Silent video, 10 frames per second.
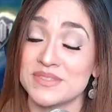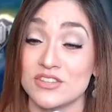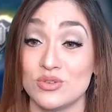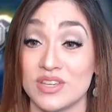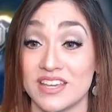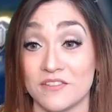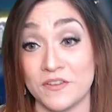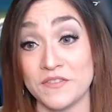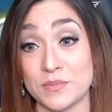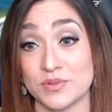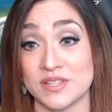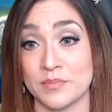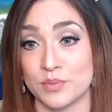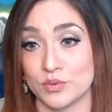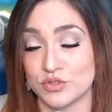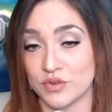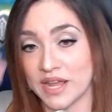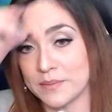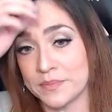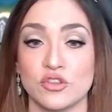you can get a 50% boost,
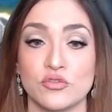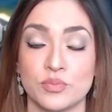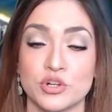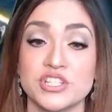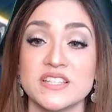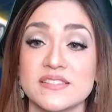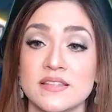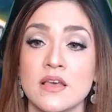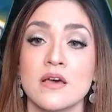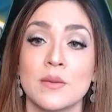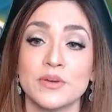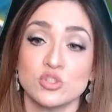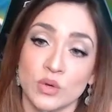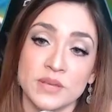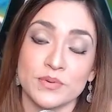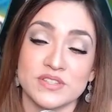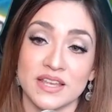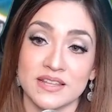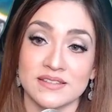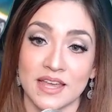right? Purchased. But
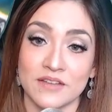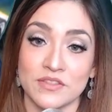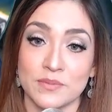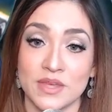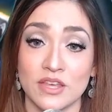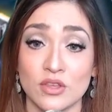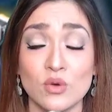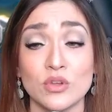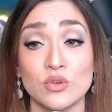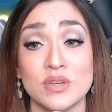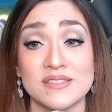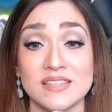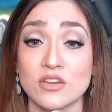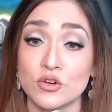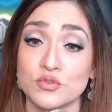20% is kind of the BAU, and you can see it goes from